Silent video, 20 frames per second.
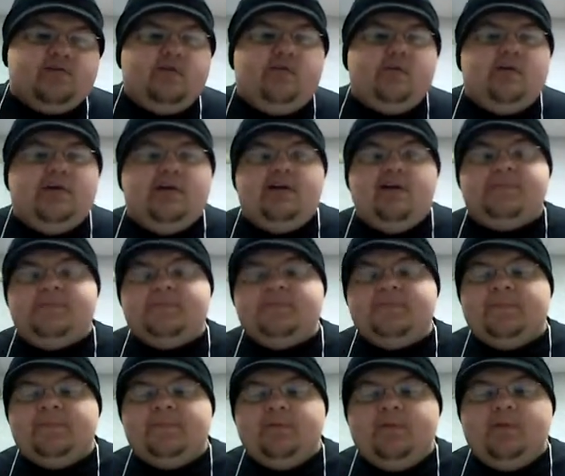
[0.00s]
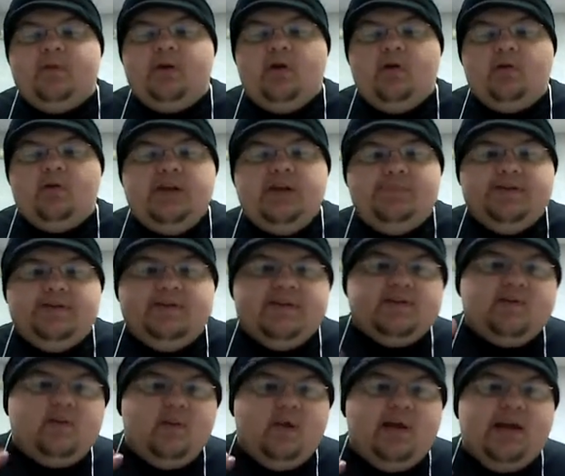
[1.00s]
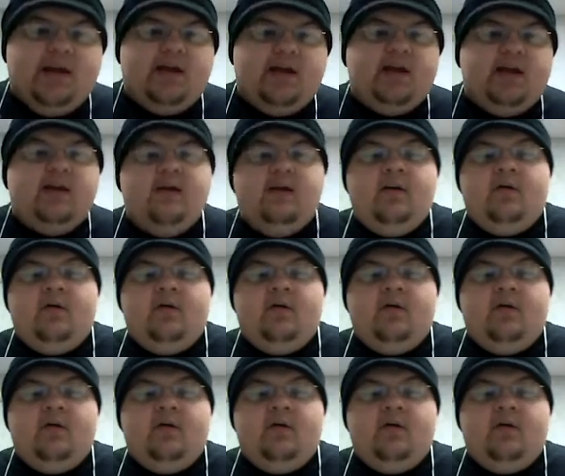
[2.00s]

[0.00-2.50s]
We want to, you know, keep it this way.